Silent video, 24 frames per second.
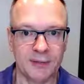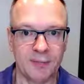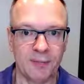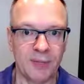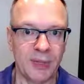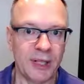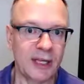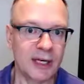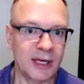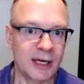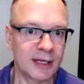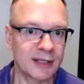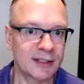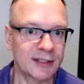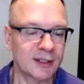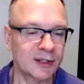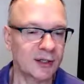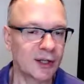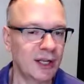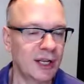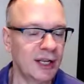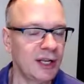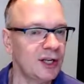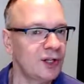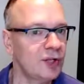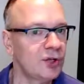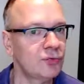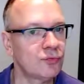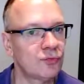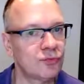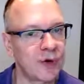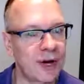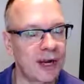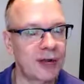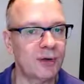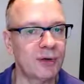because in
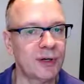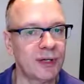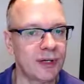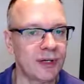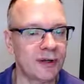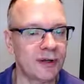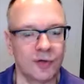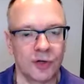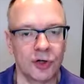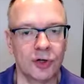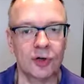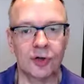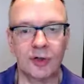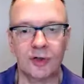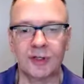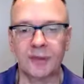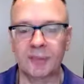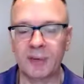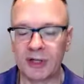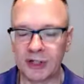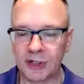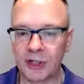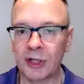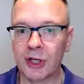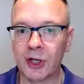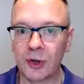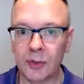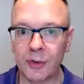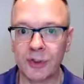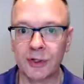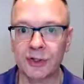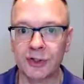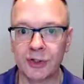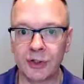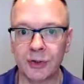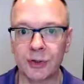rounding, if you're especially
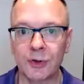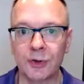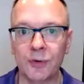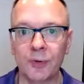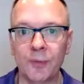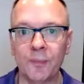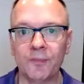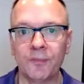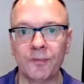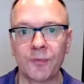going to